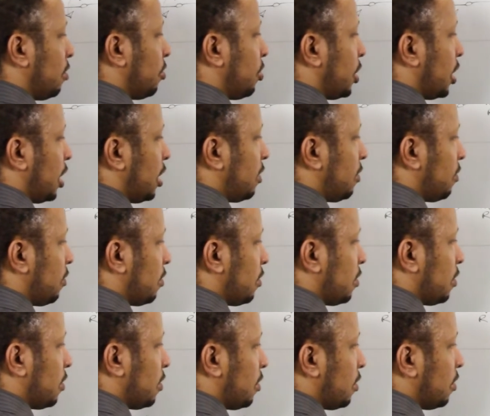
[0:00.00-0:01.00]
But
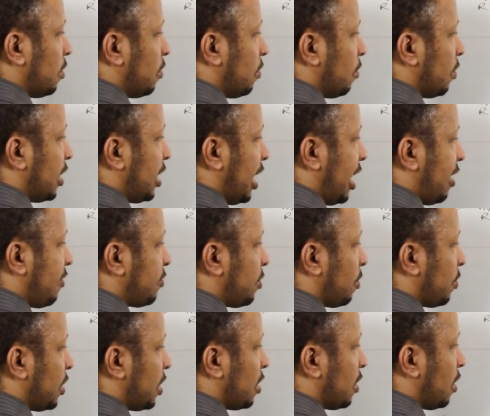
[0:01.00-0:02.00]
we have
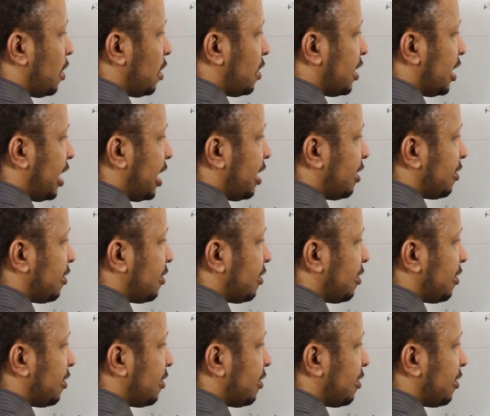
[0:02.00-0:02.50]
what we call the